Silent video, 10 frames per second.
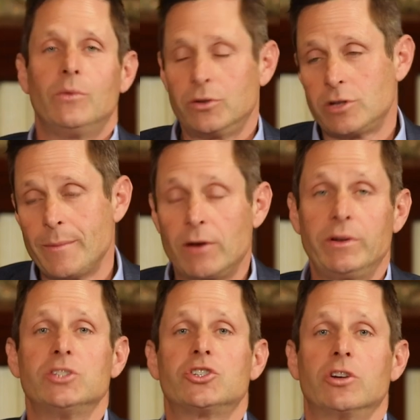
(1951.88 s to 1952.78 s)
we were talking about
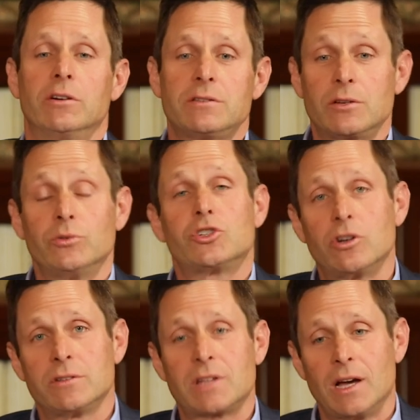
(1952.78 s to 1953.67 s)
reinsurance, so
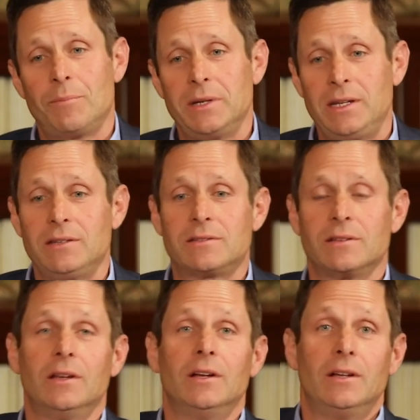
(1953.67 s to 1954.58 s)
insurance companies
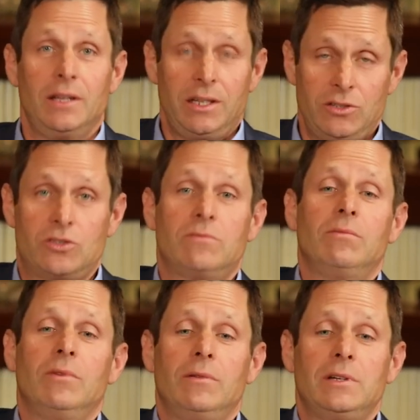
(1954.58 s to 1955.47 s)
in,
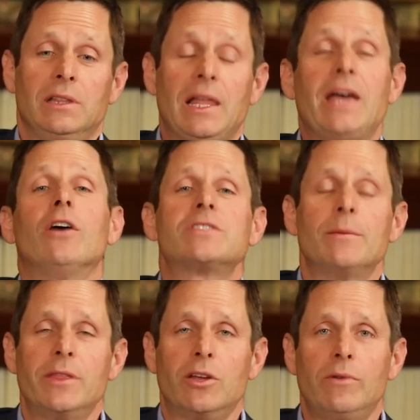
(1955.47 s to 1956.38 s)
lay off
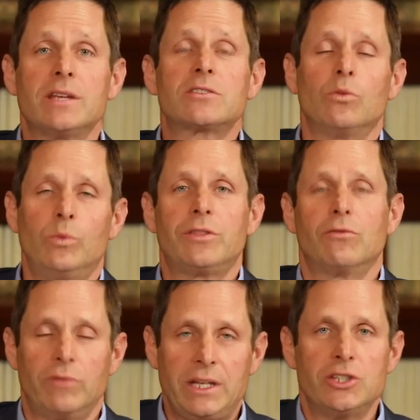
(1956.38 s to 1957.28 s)
some of their risk with
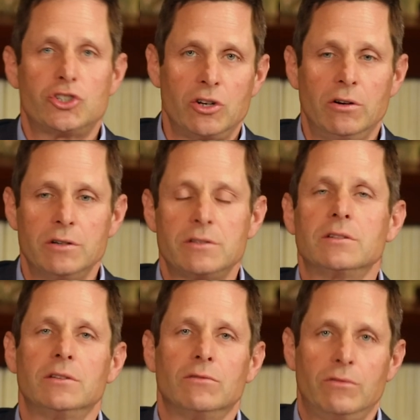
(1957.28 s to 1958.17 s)
reinsurers,
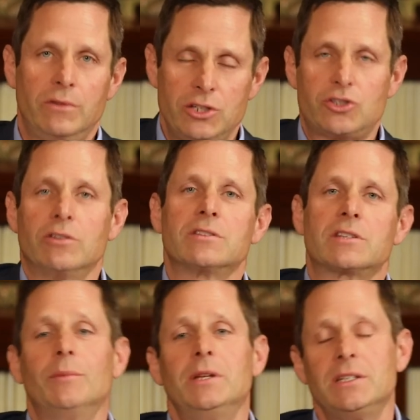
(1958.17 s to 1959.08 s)
reinsurance
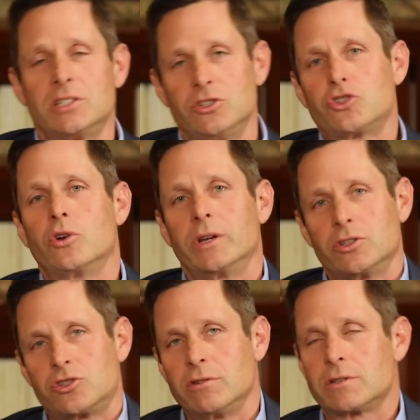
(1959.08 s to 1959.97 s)
companies insuring
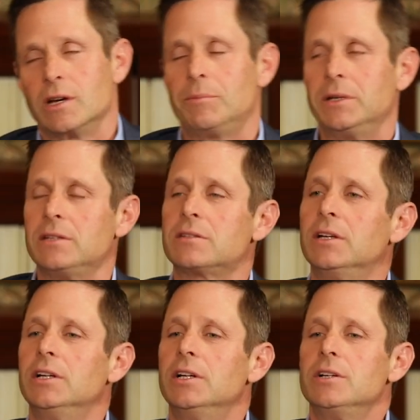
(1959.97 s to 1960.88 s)
insurance companies.
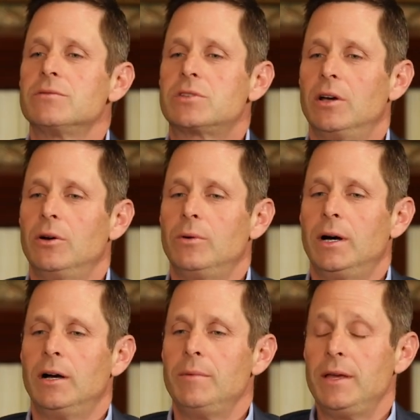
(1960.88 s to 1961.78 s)
So,
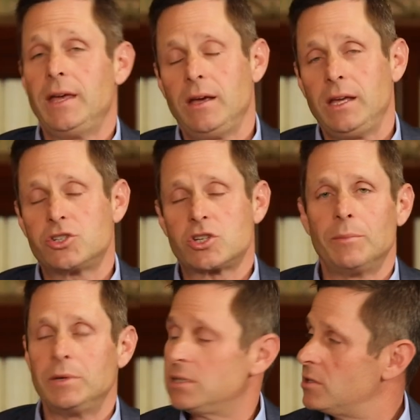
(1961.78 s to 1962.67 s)
um, and they, each
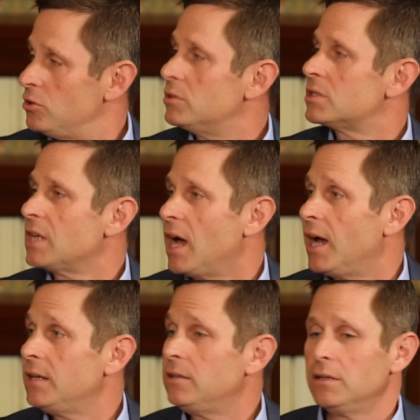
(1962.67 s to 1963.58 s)
company, just you
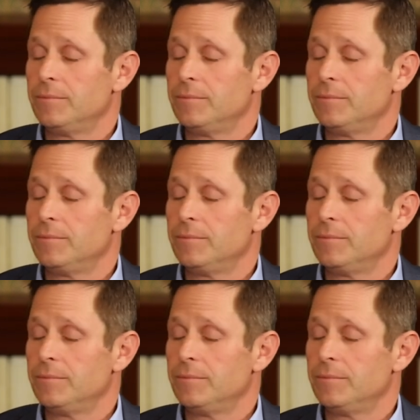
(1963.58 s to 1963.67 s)
decide